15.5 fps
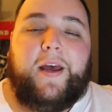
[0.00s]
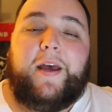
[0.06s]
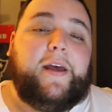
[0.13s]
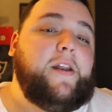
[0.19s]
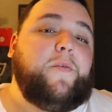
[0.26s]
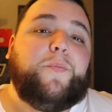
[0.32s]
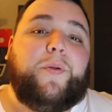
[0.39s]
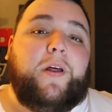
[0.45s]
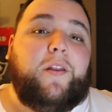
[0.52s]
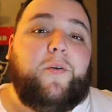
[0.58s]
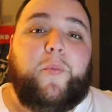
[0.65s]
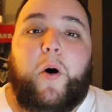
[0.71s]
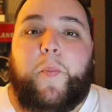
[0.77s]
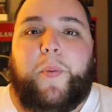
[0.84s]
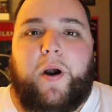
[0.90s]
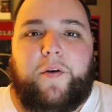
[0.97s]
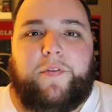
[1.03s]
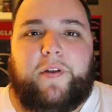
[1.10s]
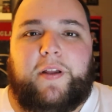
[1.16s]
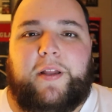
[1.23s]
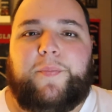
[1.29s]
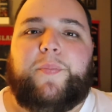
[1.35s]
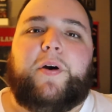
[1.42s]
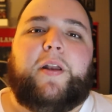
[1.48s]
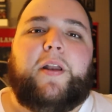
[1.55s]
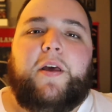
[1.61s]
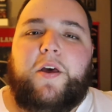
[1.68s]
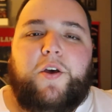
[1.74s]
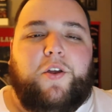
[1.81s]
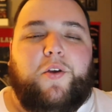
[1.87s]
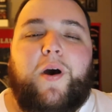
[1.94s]
He didn't play the ball perfectly, but
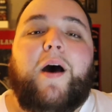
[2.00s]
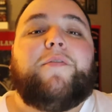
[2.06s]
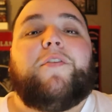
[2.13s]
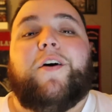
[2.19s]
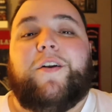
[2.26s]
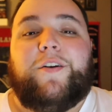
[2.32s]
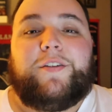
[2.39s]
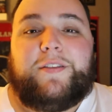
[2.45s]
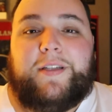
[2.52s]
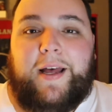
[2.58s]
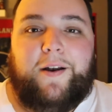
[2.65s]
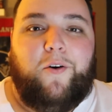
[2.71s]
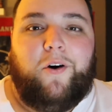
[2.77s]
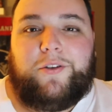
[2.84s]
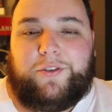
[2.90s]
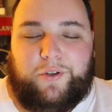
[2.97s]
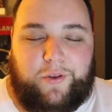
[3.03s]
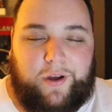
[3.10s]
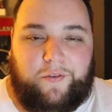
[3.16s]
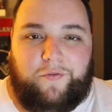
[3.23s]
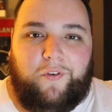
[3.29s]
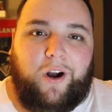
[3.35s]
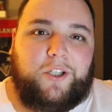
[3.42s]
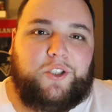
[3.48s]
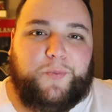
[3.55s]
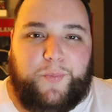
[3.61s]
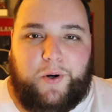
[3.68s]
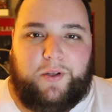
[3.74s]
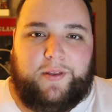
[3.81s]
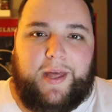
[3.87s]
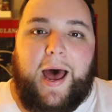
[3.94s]
you have to understand also that Russ
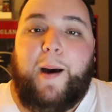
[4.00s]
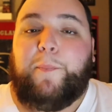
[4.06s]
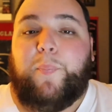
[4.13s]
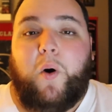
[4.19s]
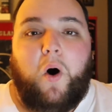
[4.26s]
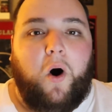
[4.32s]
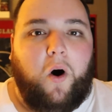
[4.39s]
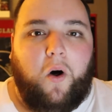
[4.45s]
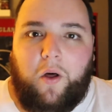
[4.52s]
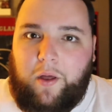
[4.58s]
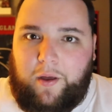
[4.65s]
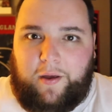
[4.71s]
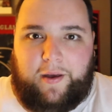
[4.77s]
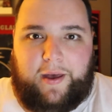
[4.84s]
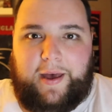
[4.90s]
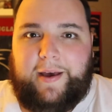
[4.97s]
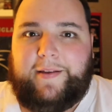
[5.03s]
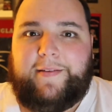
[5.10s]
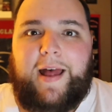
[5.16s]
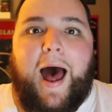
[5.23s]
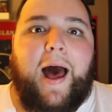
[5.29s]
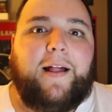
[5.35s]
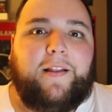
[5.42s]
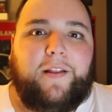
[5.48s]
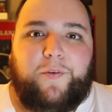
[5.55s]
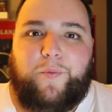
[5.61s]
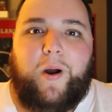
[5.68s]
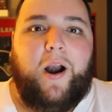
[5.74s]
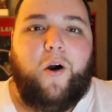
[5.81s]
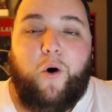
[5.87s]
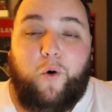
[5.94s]
put that ball exactly
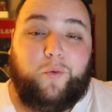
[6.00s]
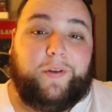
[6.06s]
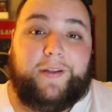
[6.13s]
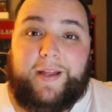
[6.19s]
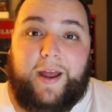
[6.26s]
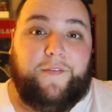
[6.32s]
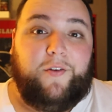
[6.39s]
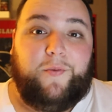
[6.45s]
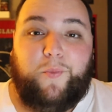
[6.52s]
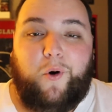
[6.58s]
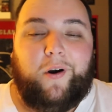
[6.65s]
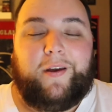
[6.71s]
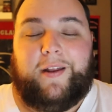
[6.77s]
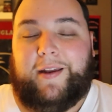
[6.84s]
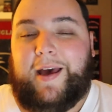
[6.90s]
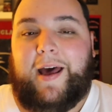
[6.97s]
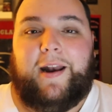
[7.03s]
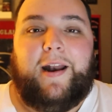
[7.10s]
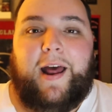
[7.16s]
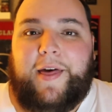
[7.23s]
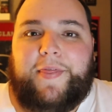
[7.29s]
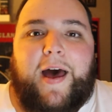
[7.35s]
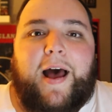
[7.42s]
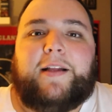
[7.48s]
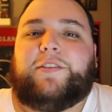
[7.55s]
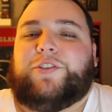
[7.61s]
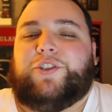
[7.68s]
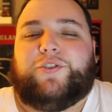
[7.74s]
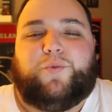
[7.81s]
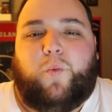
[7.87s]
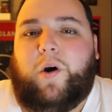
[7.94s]
where only David Moore can get it, and that's
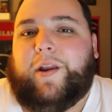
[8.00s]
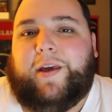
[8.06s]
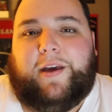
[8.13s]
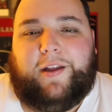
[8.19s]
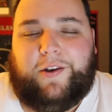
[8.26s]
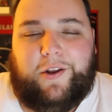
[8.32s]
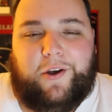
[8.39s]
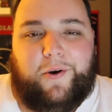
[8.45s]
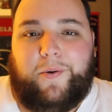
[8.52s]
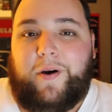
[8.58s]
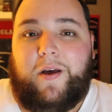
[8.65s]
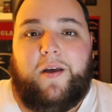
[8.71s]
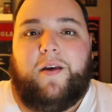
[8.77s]
just what he can do.